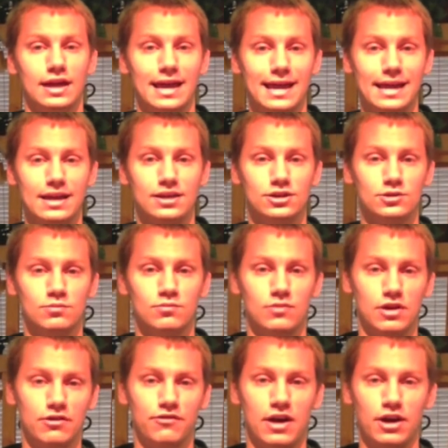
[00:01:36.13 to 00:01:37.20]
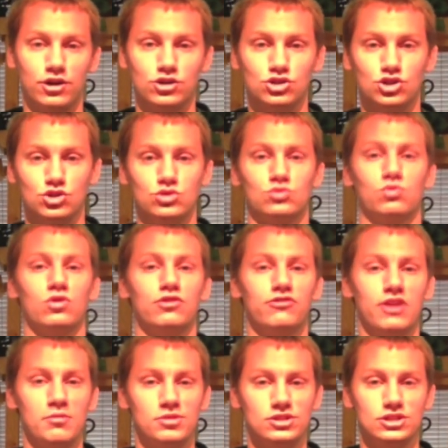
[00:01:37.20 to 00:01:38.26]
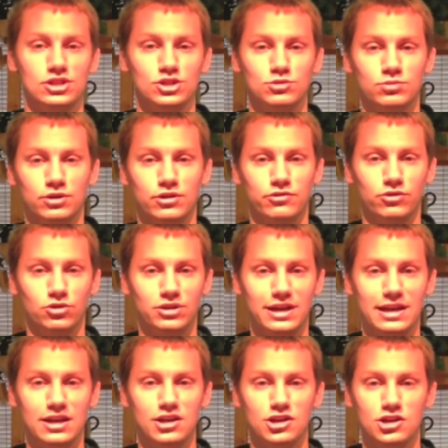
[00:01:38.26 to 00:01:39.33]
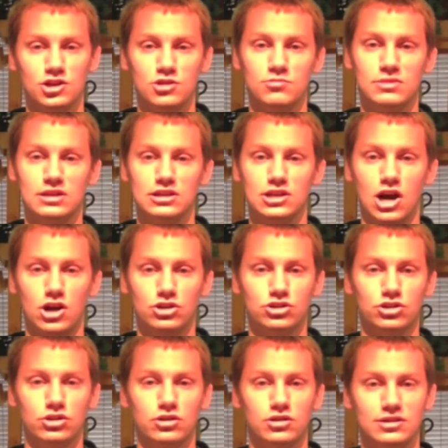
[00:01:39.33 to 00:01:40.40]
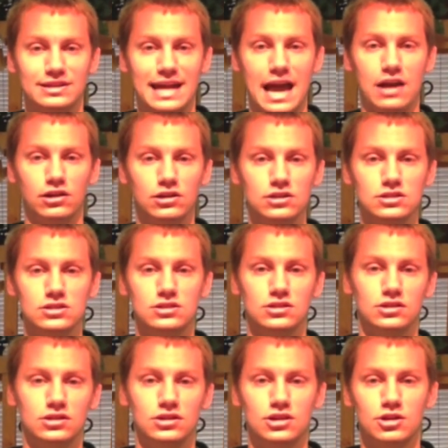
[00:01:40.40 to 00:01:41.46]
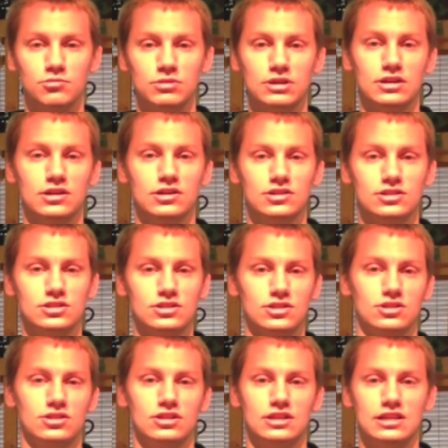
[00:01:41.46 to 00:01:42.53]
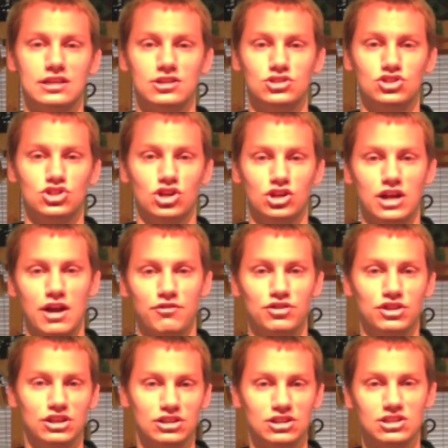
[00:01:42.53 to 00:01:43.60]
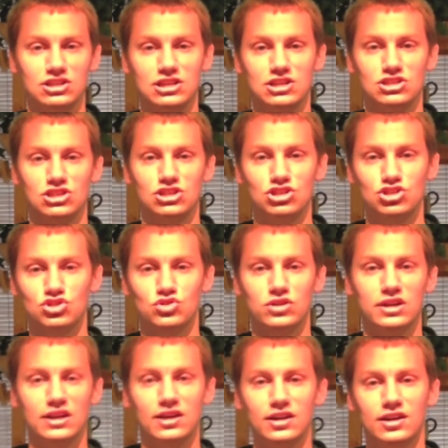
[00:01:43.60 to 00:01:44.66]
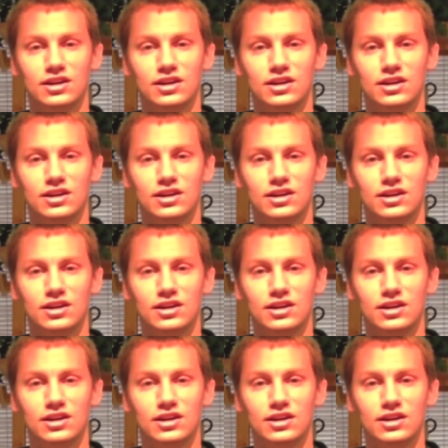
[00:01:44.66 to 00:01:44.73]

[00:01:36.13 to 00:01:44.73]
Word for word: And if I could choose one famous tennis player for a day, it would be Dr. Douglas because he has done everything in the tennis industry